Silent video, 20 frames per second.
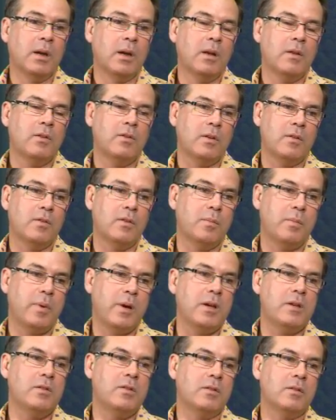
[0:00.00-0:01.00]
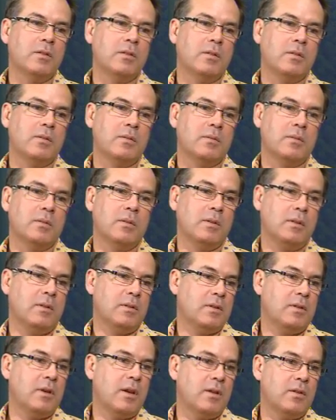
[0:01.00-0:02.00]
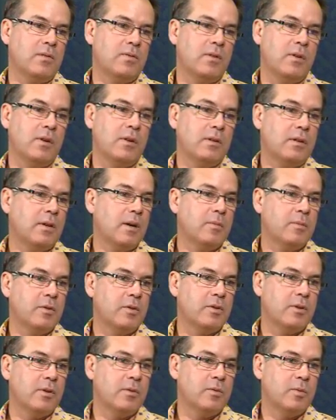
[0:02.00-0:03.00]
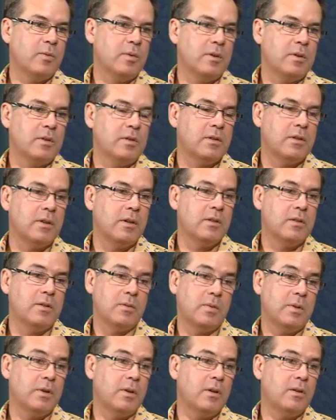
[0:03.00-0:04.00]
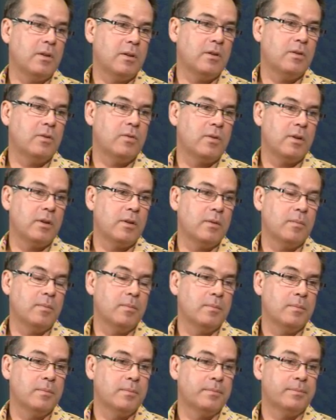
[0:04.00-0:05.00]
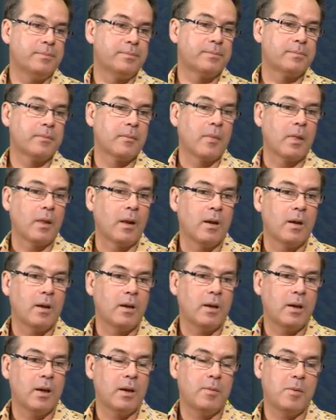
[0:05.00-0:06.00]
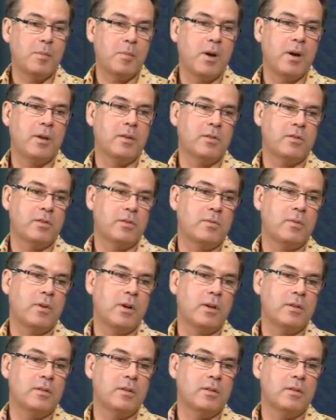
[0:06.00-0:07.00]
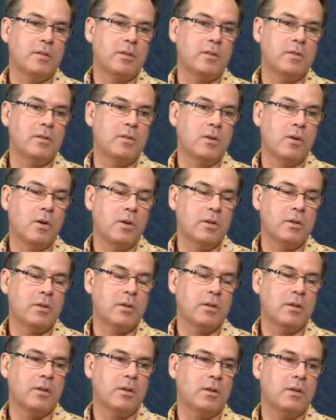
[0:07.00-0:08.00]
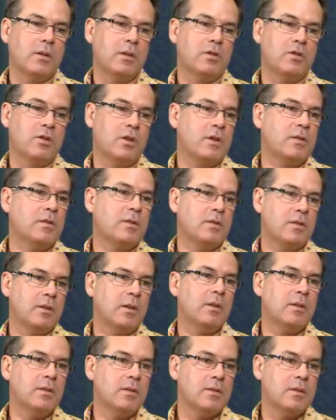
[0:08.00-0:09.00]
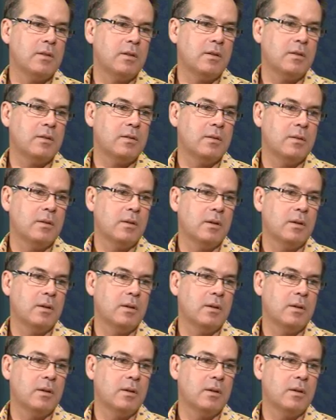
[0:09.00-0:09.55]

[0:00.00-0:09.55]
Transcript: So if the patient is satisfied and come to terms with their disease, then we don't need to treat them. Keep in mind that psoriasis is not just a skin disease.